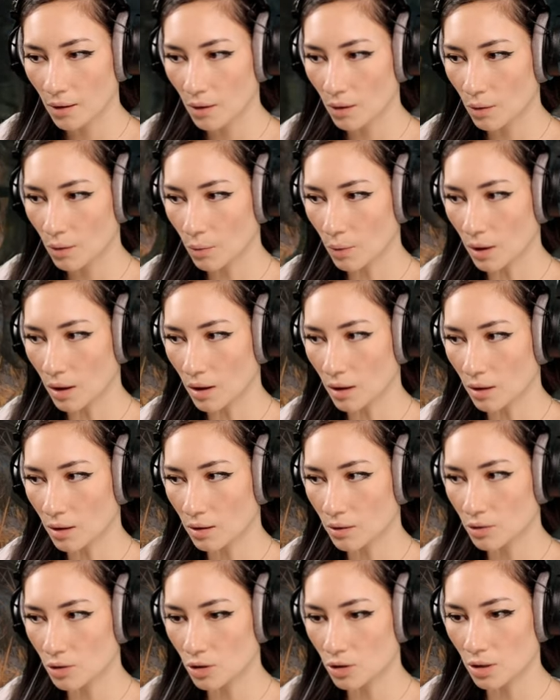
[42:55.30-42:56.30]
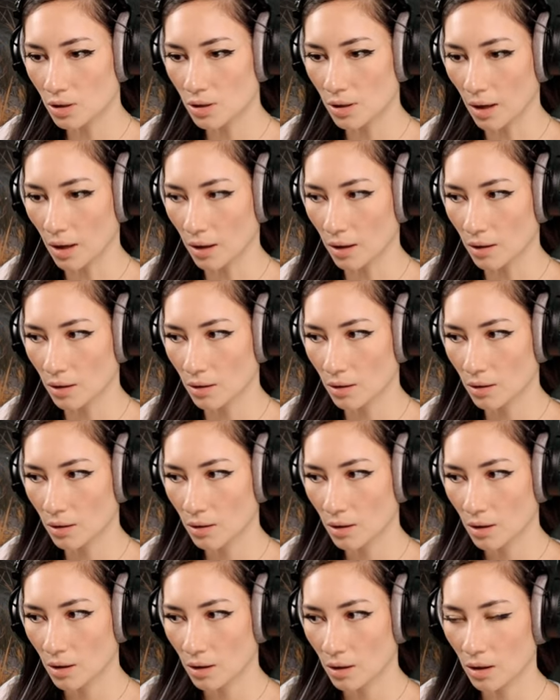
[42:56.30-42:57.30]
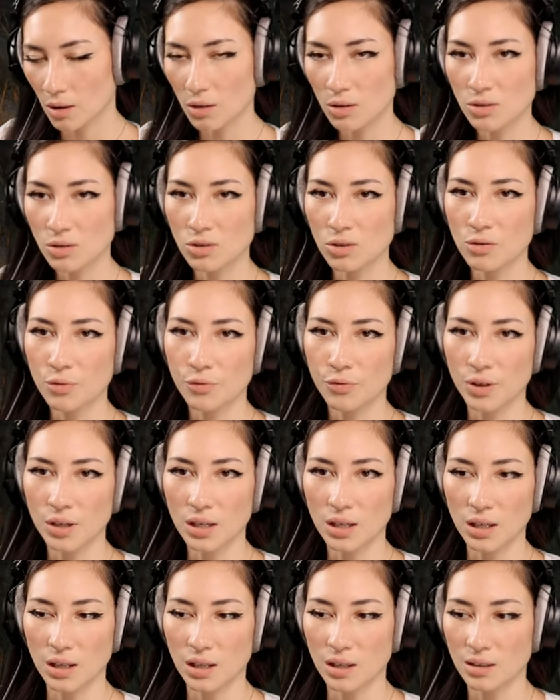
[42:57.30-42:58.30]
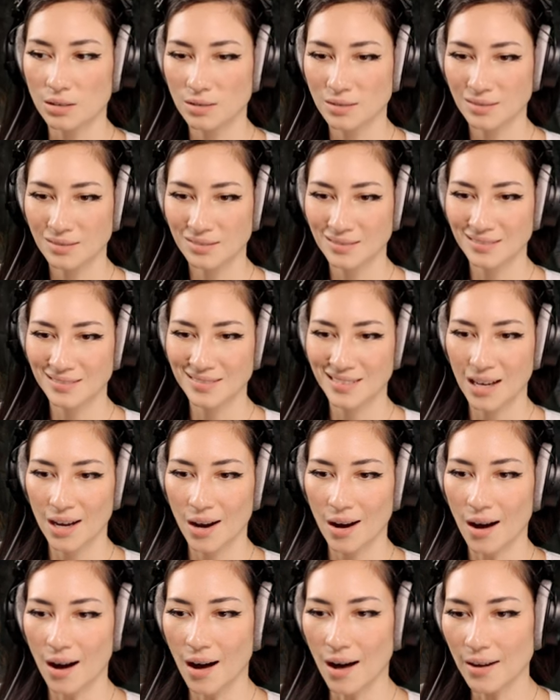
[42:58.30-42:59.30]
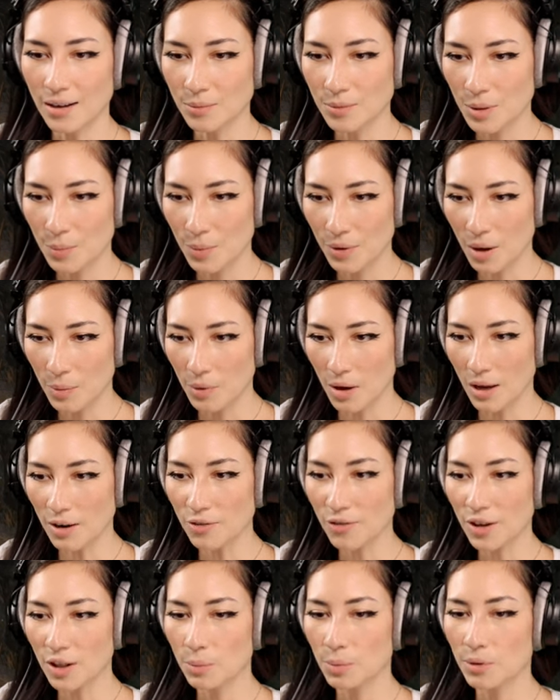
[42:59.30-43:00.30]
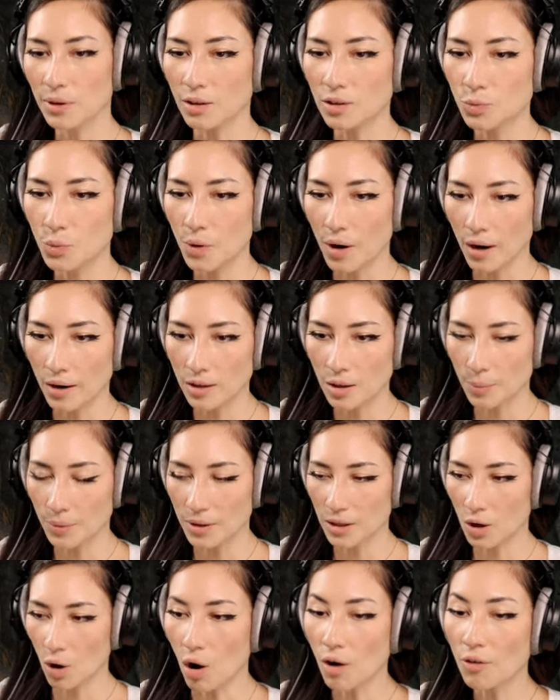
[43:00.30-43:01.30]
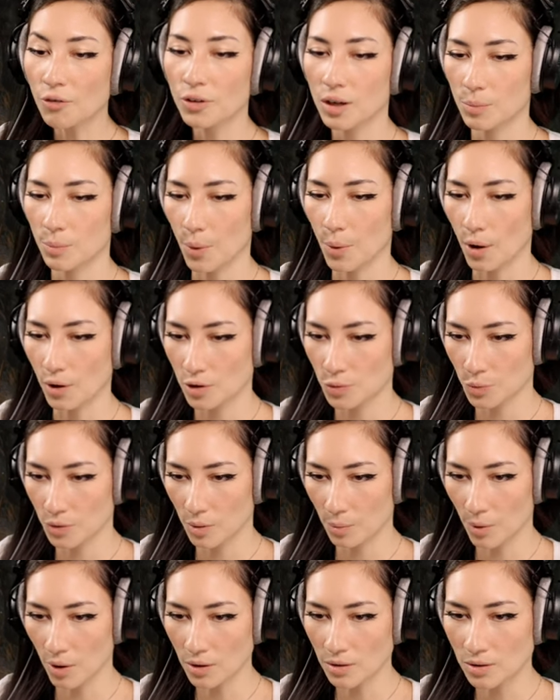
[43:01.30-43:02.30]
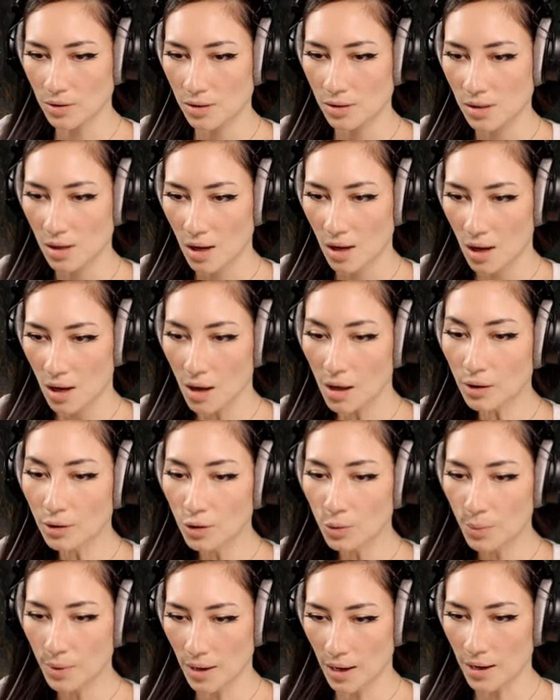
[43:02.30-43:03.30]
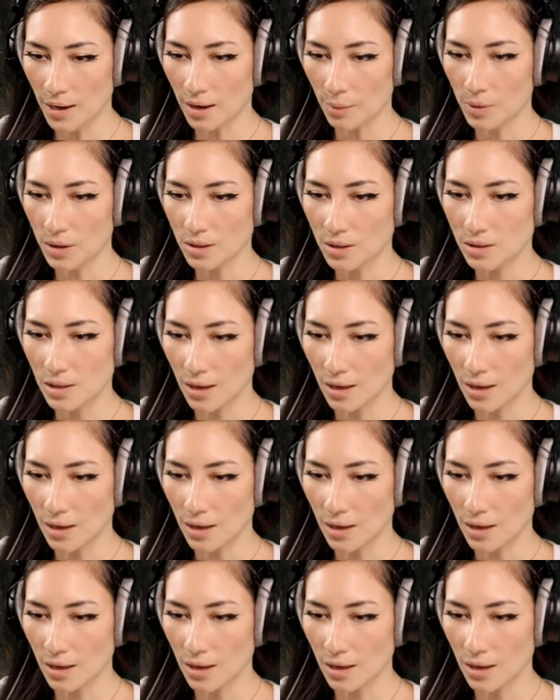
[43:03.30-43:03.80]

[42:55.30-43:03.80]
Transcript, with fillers: Well, just a second. He looks so freaky. Items that become unavailable elsewhere end up in the offering box. When the box is illuminated, it means an